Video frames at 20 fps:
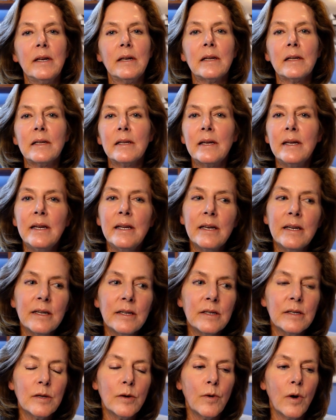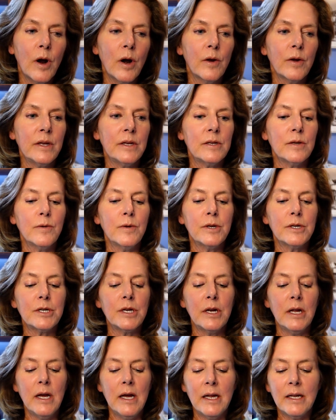to lean into our
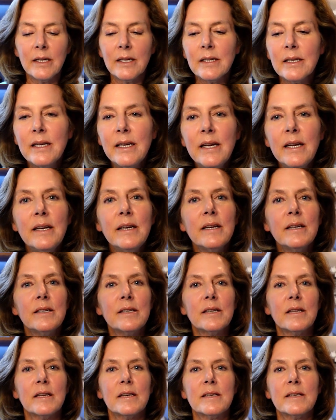intuition, lean into the